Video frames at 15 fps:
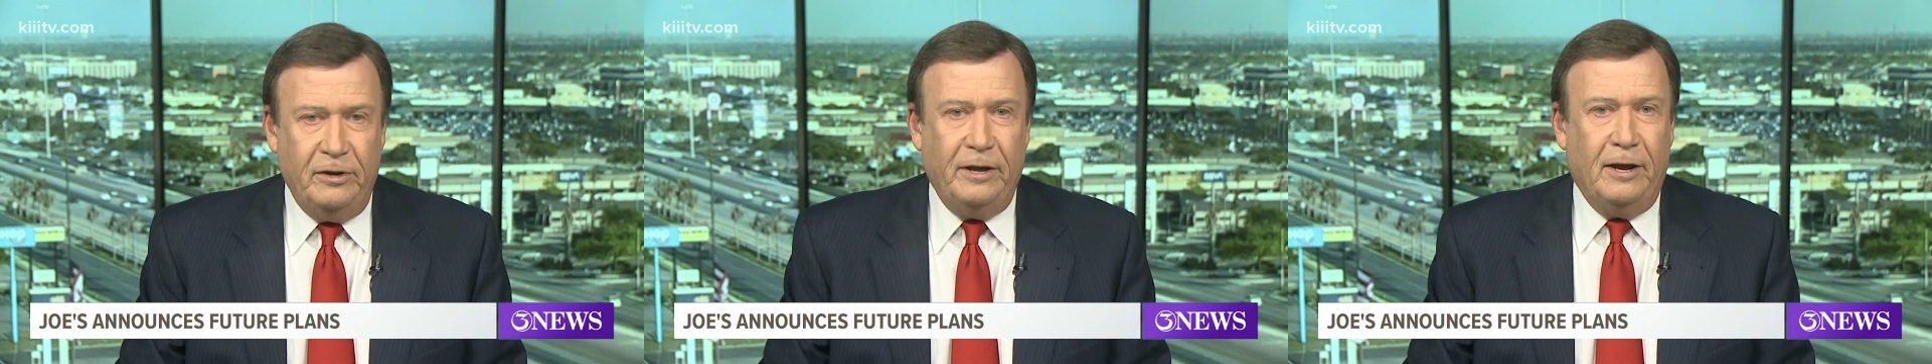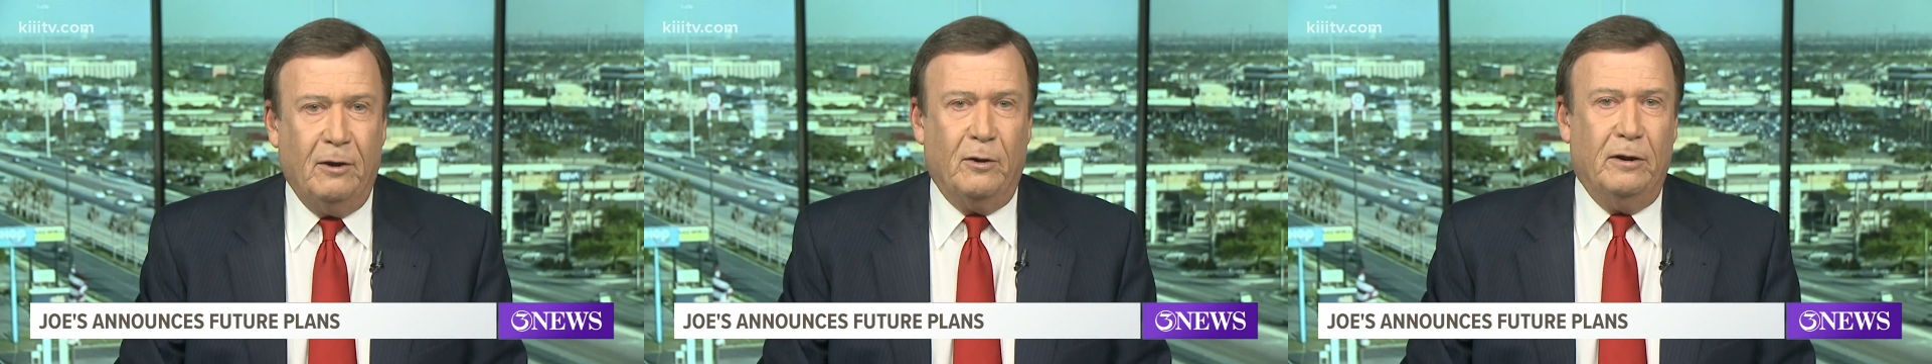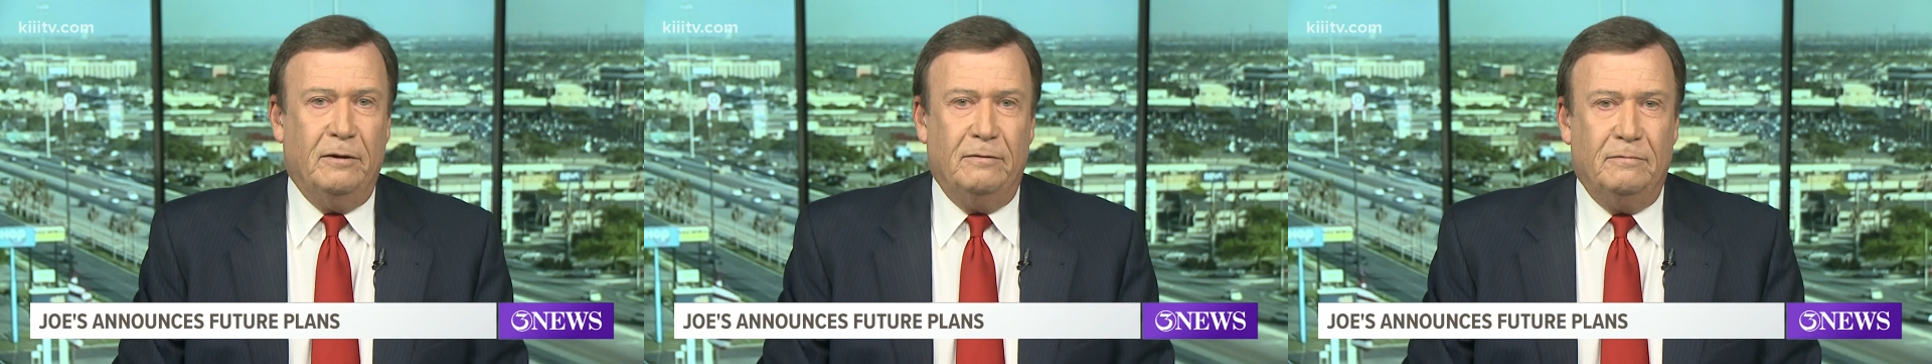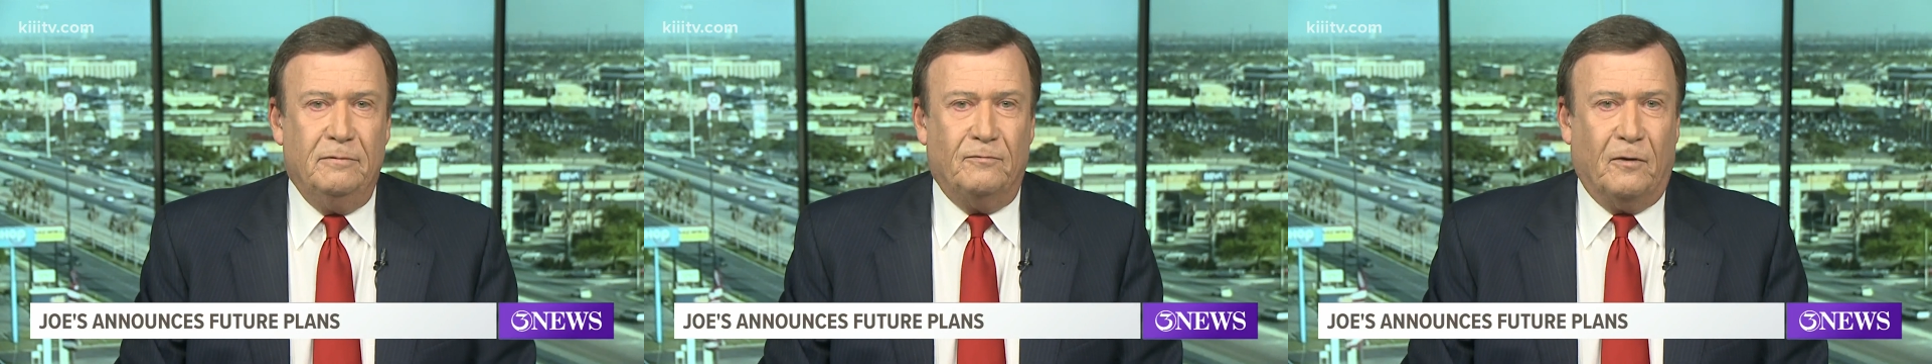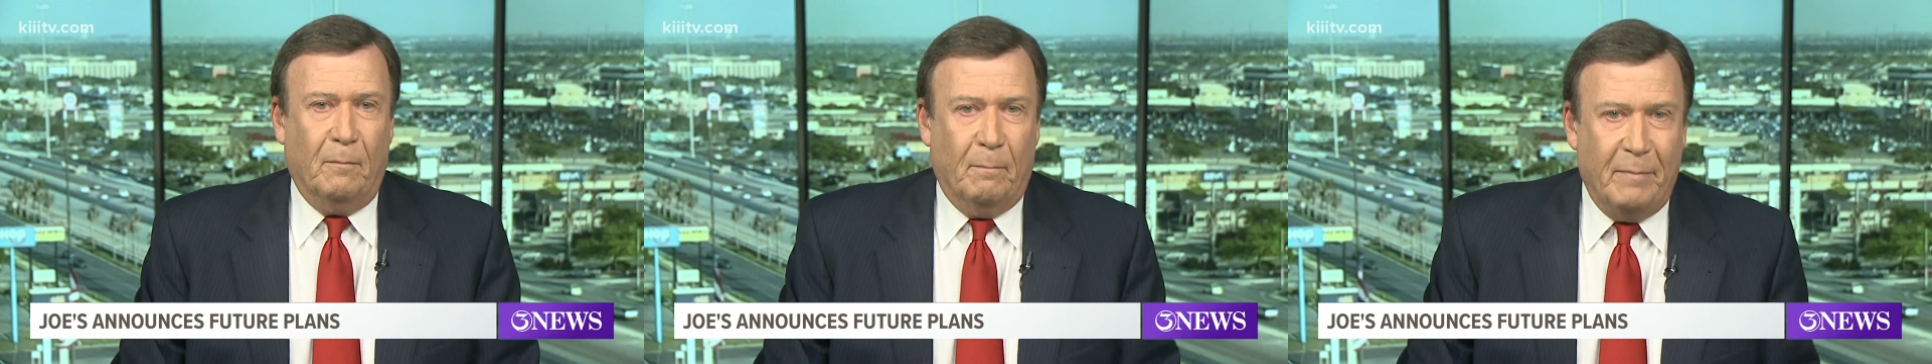to hear it
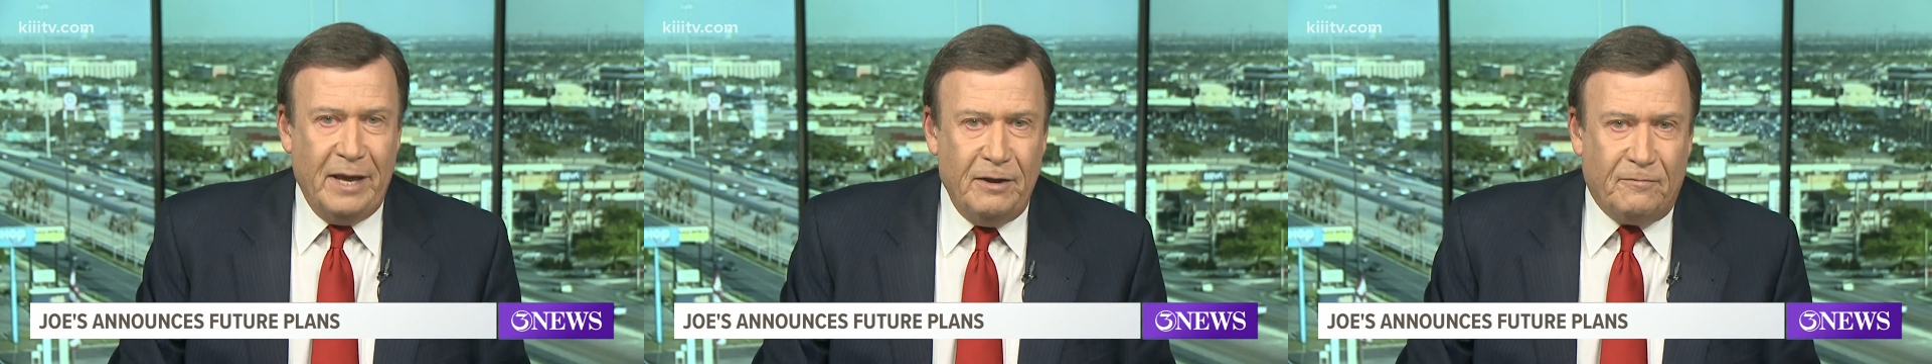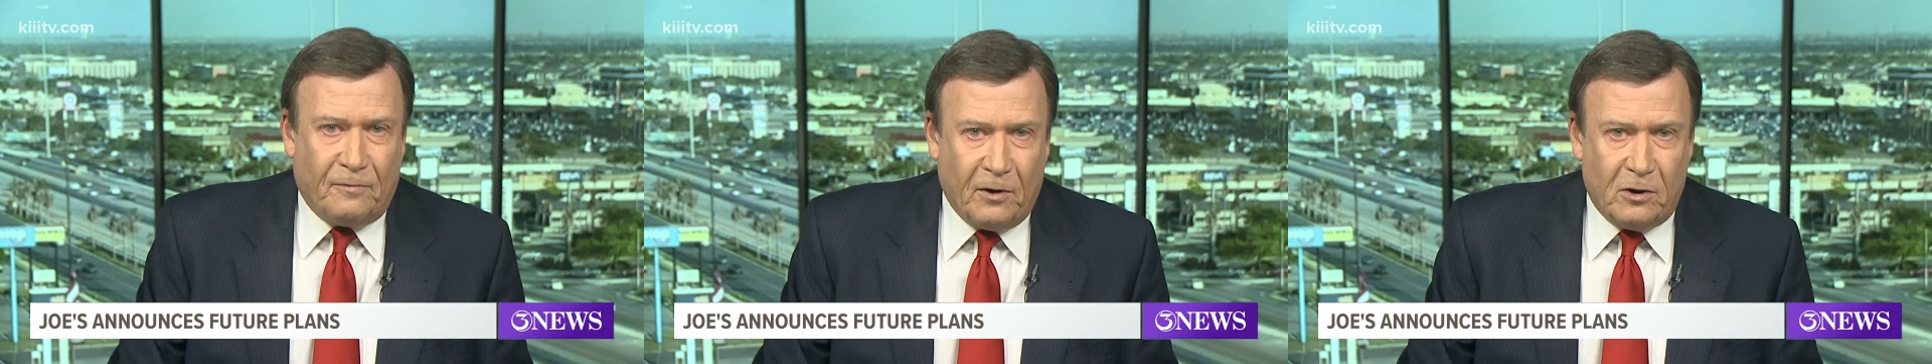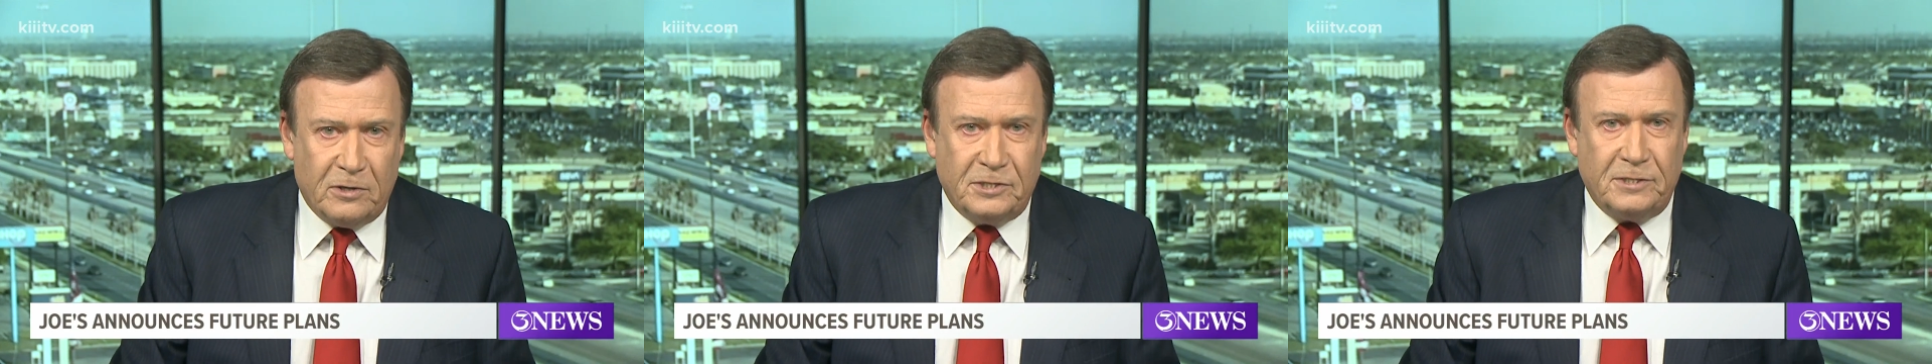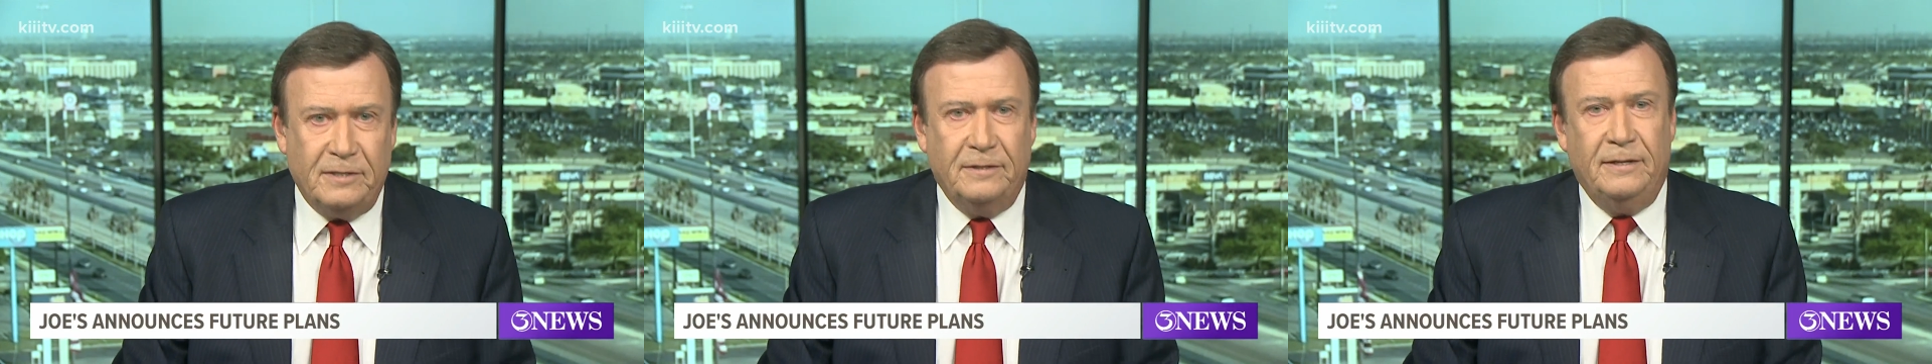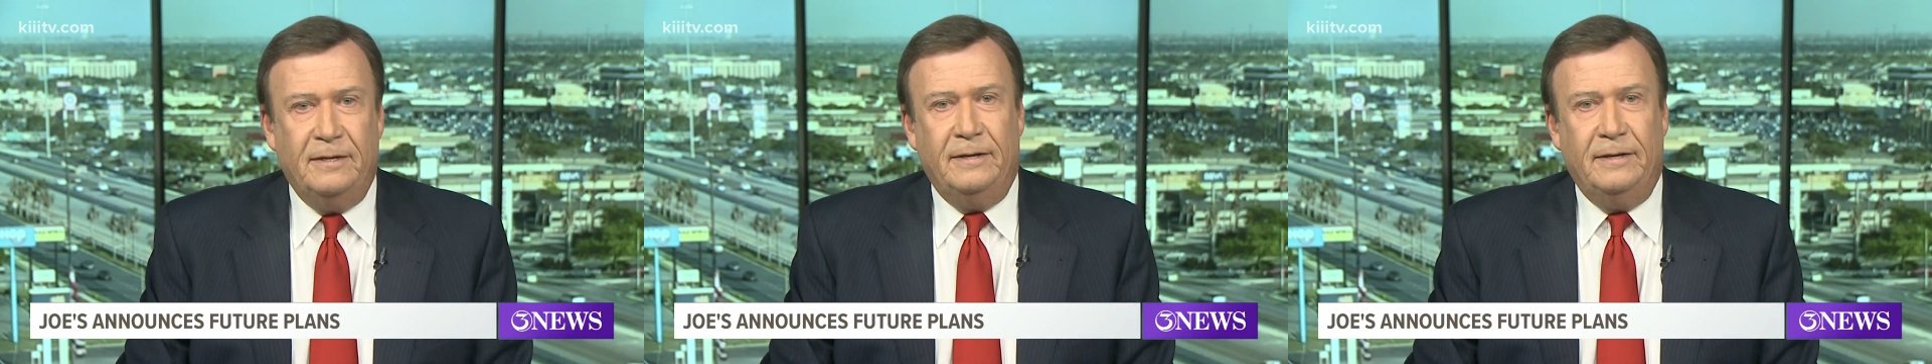from me first